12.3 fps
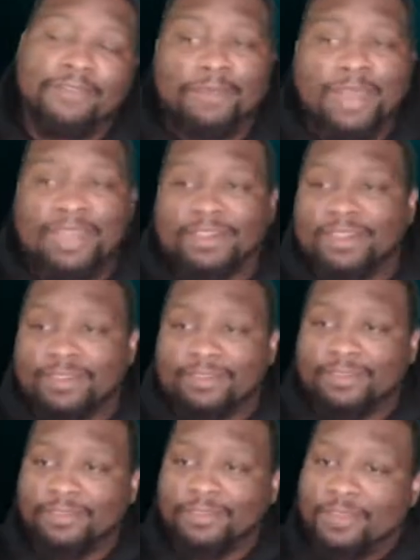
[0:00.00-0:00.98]
back then.
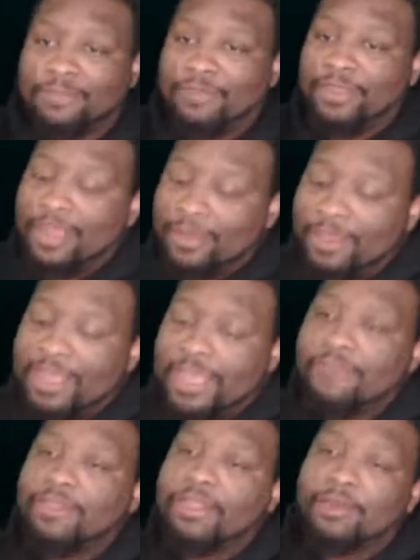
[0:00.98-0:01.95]
So it's definitely hype.
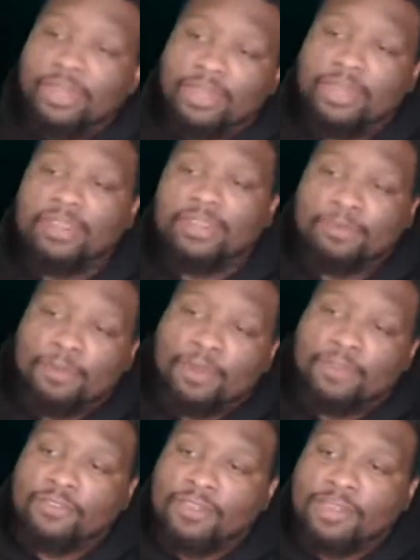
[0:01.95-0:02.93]
Even though it is
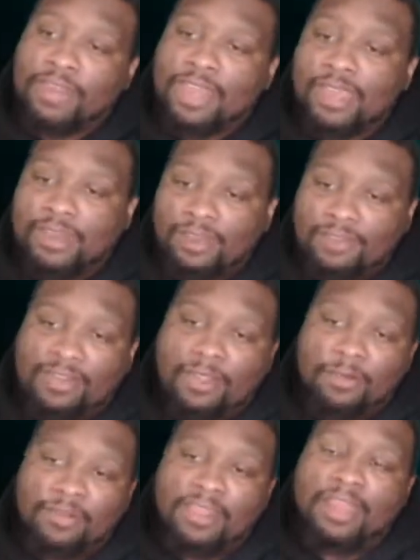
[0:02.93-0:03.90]
partially 90s,
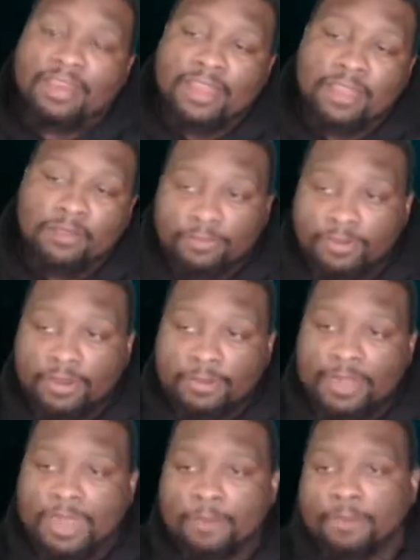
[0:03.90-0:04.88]
that tie-dye was very
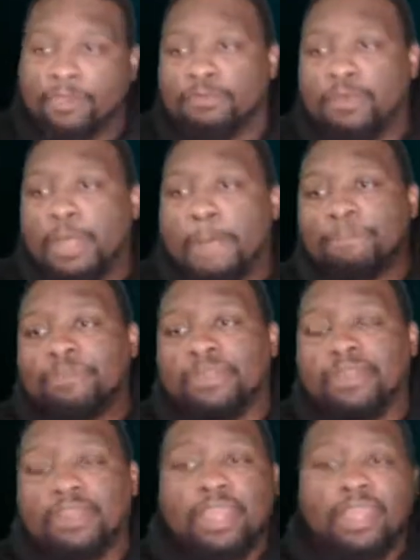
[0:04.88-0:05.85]
popular, but
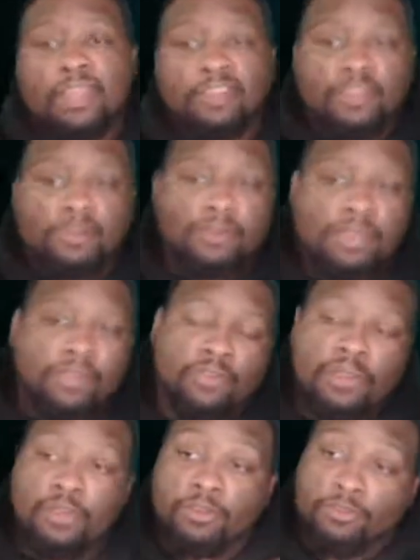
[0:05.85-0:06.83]
in the '80s, I made sure
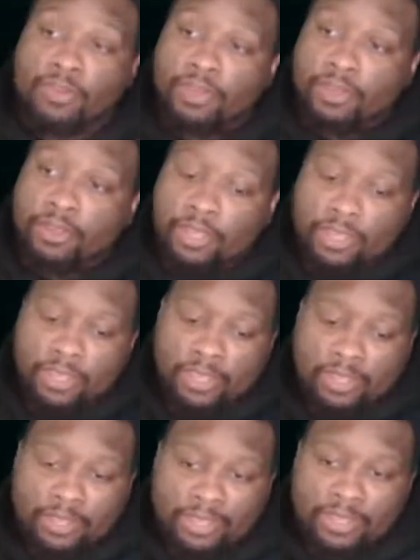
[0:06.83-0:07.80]
I used the
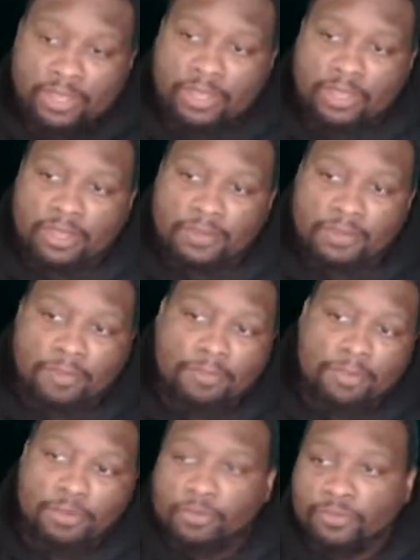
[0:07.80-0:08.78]
the uh, the
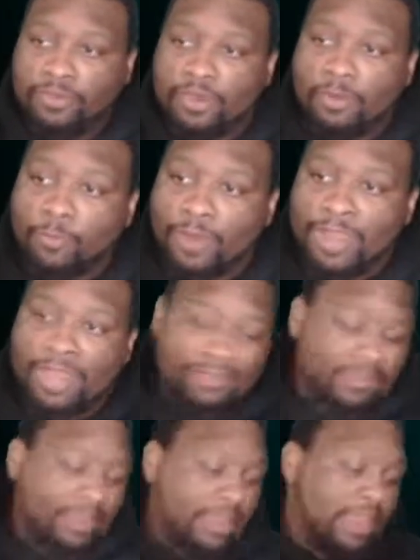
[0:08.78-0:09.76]
blues and the
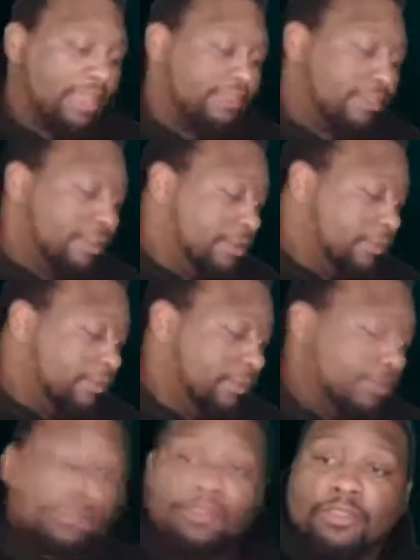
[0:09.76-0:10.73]
reds, and that's the
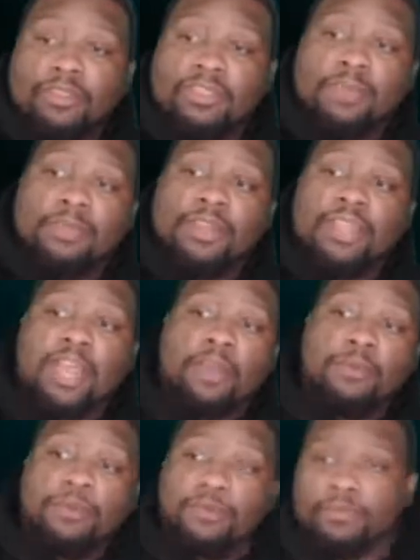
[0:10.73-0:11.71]
you know the theme of the
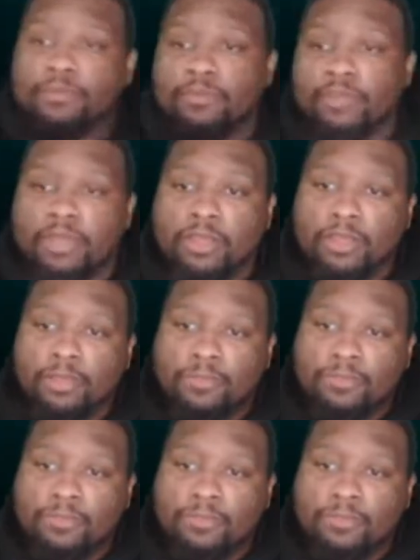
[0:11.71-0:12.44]
album um,